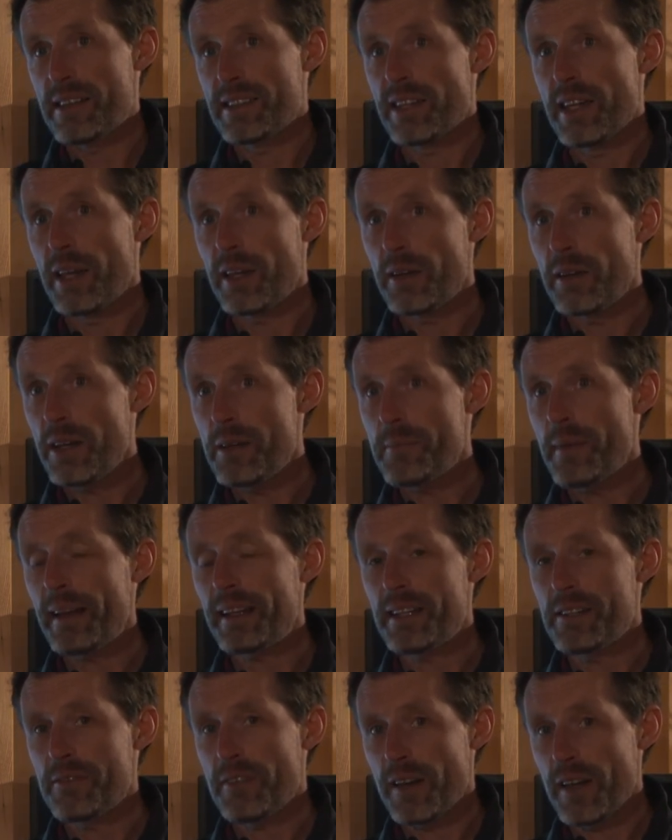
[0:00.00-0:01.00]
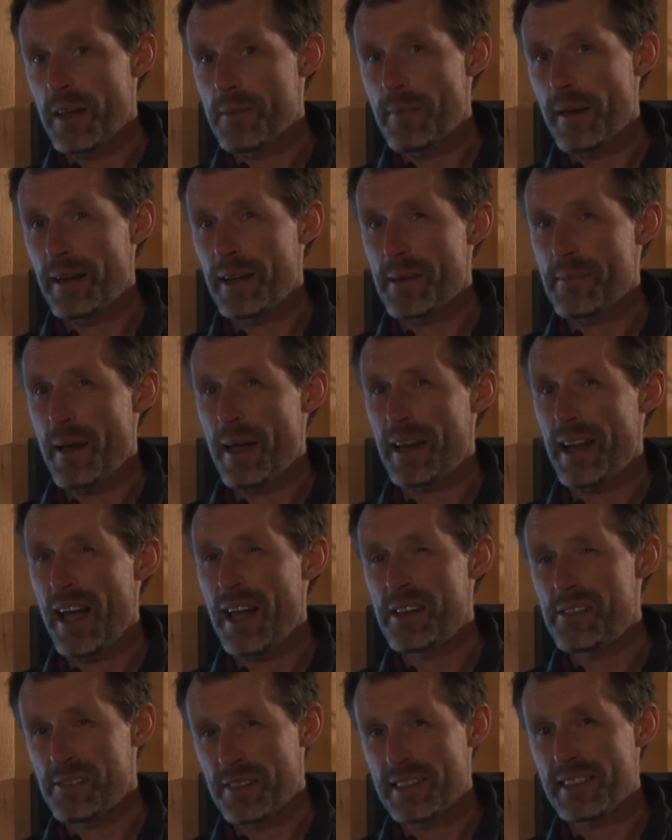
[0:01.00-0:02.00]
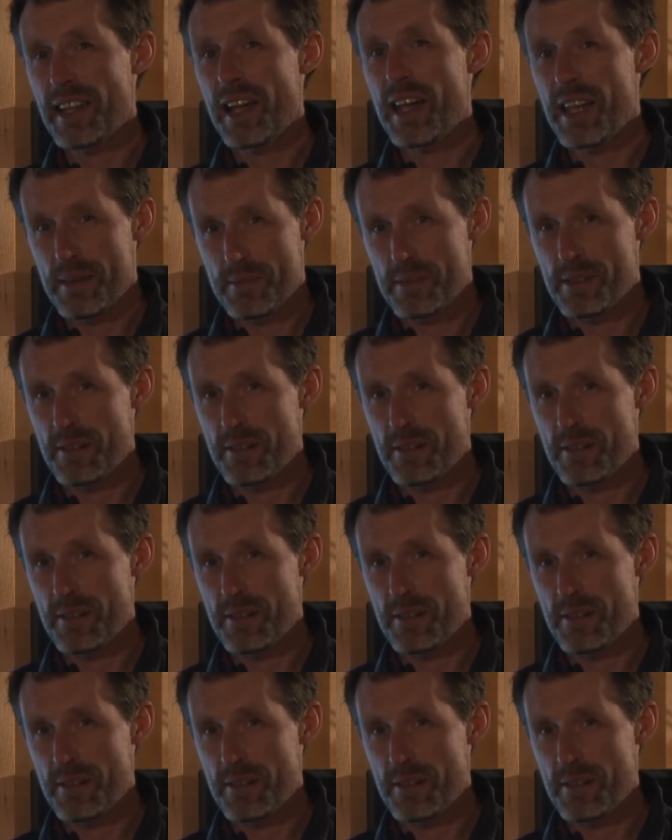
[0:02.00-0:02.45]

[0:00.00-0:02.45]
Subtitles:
so you can only magnify about 100 times,